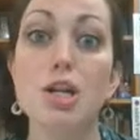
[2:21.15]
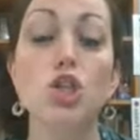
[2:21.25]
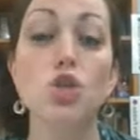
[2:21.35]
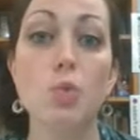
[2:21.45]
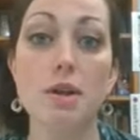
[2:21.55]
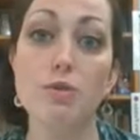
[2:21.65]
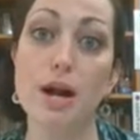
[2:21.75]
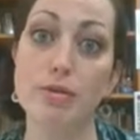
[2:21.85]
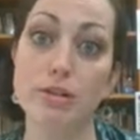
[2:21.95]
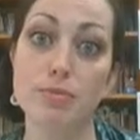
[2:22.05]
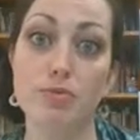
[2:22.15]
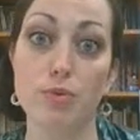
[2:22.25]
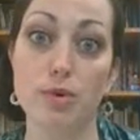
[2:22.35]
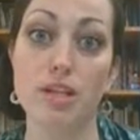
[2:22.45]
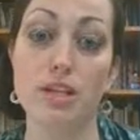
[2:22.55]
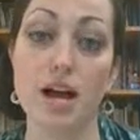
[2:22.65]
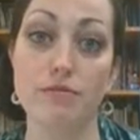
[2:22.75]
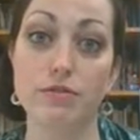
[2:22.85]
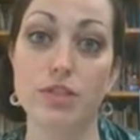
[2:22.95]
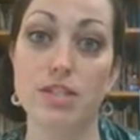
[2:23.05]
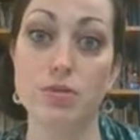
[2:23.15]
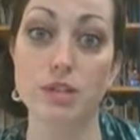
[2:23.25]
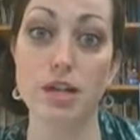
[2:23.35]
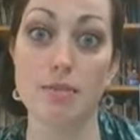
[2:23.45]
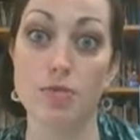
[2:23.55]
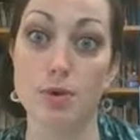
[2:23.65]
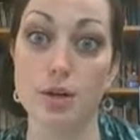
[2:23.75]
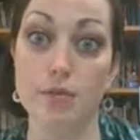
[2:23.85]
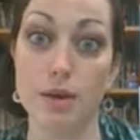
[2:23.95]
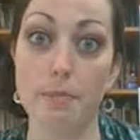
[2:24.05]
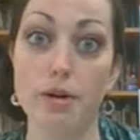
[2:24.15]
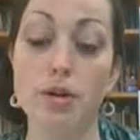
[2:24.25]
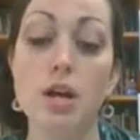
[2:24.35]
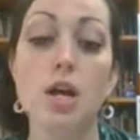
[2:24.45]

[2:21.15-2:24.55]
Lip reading: 24 hours before the conference that you sign up for in November.